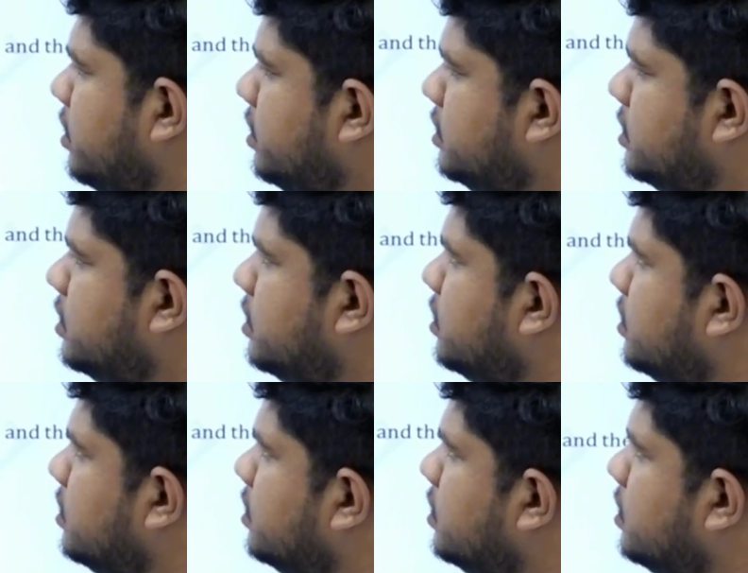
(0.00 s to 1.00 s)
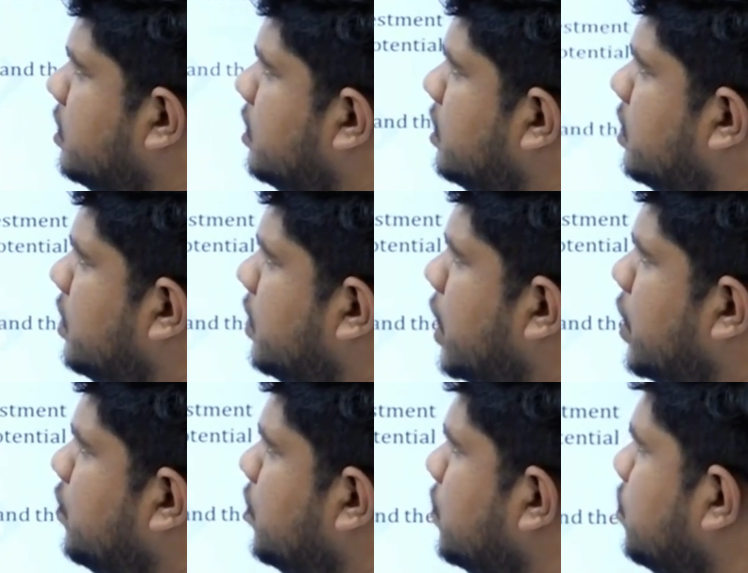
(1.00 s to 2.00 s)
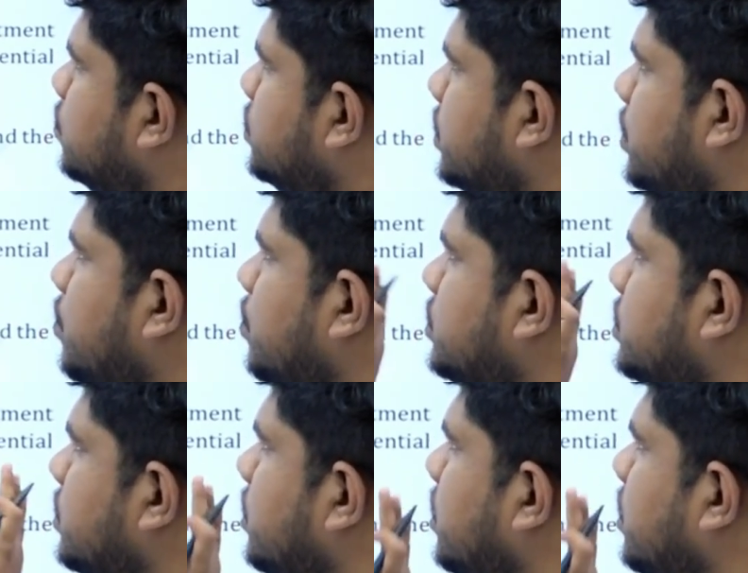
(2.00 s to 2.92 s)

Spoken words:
this, revenue includes invoice